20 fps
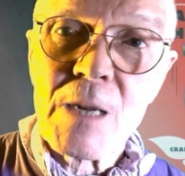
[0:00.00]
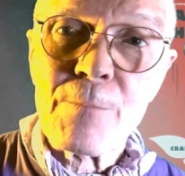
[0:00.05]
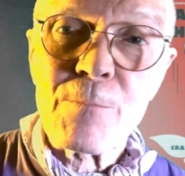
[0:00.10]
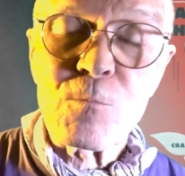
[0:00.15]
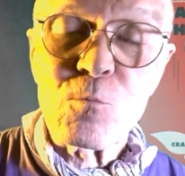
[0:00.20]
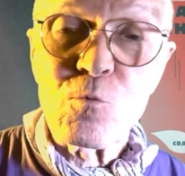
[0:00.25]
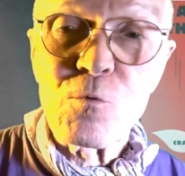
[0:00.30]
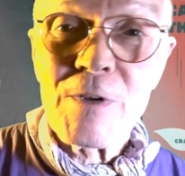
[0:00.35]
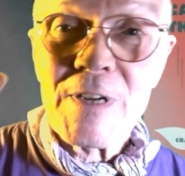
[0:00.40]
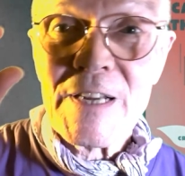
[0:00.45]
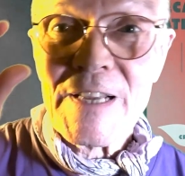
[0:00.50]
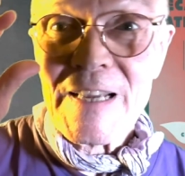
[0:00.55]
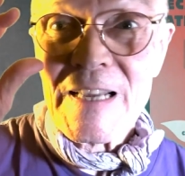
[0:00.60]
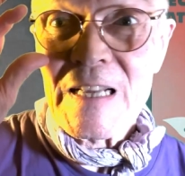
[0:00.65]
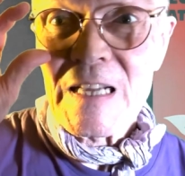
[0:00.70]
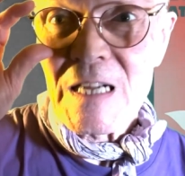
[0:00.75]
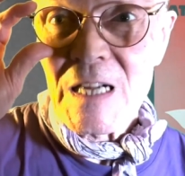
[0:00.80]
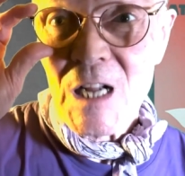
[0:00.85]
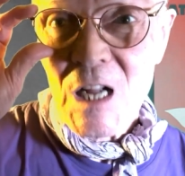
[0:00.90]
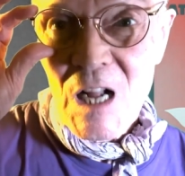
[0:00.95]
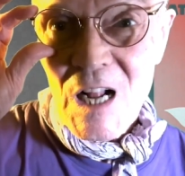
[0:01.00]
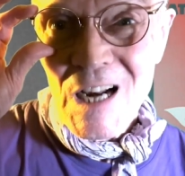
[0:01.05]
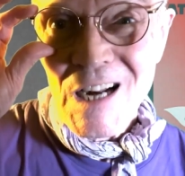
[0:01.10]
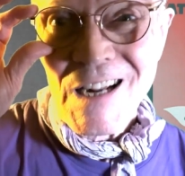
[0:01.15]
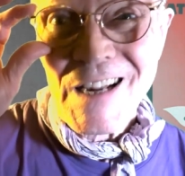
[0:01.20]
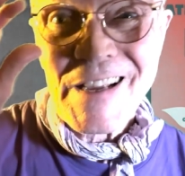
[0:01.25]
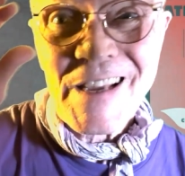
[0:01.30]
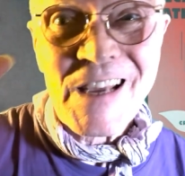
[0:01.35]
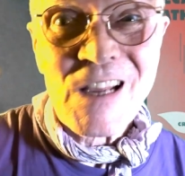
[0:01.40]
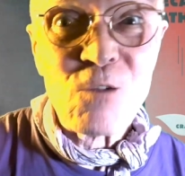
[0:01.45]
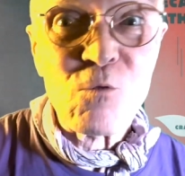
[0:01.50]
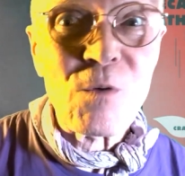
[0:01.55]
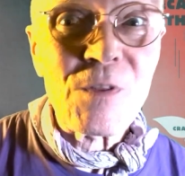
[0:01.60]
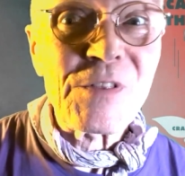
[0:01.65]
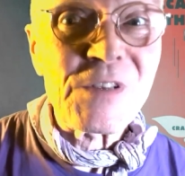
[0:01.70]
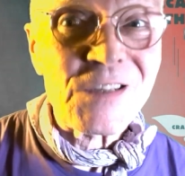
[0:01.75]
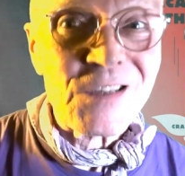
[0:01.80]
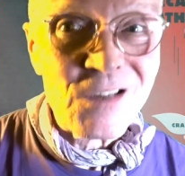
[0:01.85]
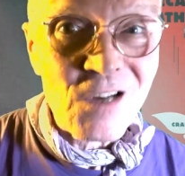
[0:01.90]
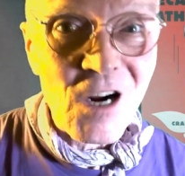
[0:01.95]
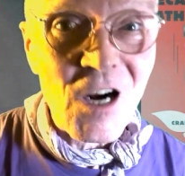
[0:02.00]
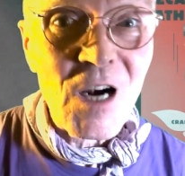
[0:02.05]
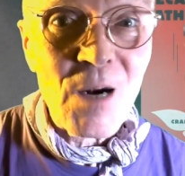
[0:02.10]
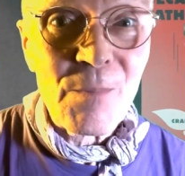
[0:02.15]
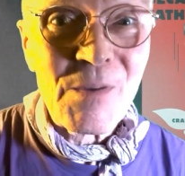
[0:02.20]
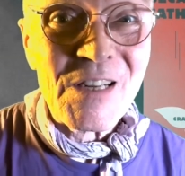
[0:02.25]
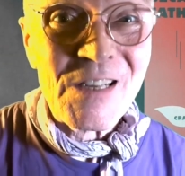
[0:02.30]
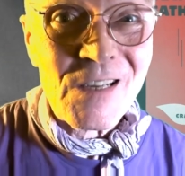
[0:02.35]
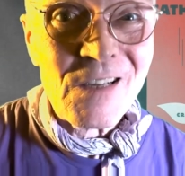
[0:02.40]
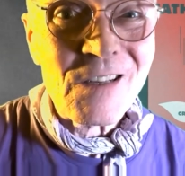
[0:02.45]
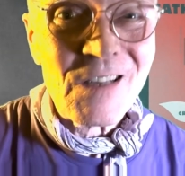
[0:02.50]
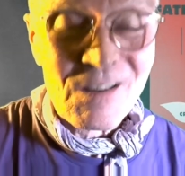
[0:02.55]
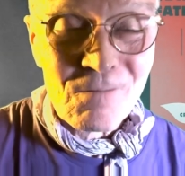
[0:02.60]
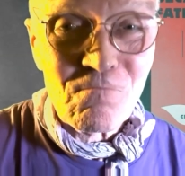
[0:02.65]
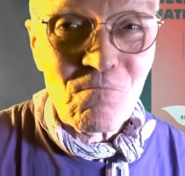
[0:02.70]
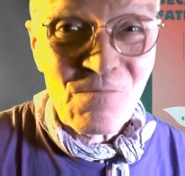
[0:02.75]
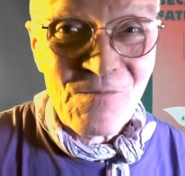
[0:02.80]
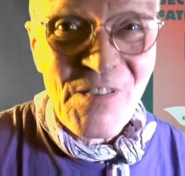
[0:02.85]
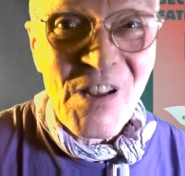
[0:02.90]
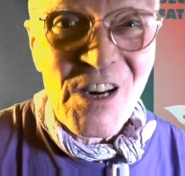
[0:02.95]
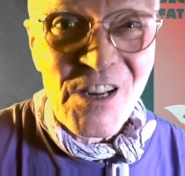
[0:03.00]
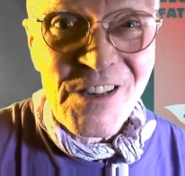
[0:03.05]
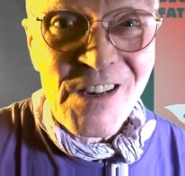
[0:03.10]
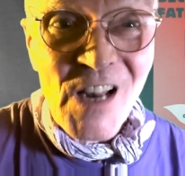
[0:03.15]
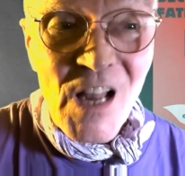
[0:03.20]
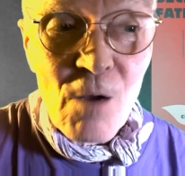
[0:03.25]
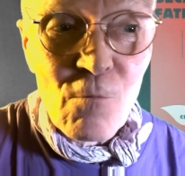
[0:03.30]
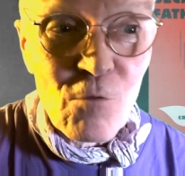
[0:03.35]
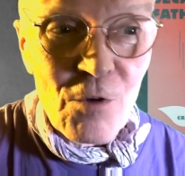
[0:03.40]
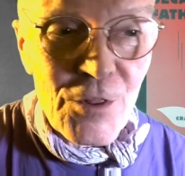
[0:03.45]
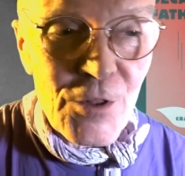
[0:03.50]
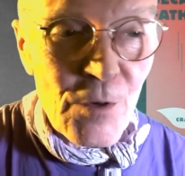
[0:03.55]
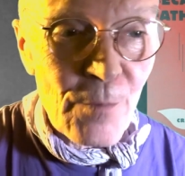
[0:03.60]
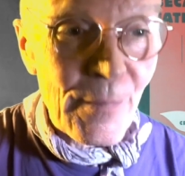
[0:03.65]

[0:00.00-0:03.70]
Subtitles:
up really clicking with this Carmen. He fell in love with her,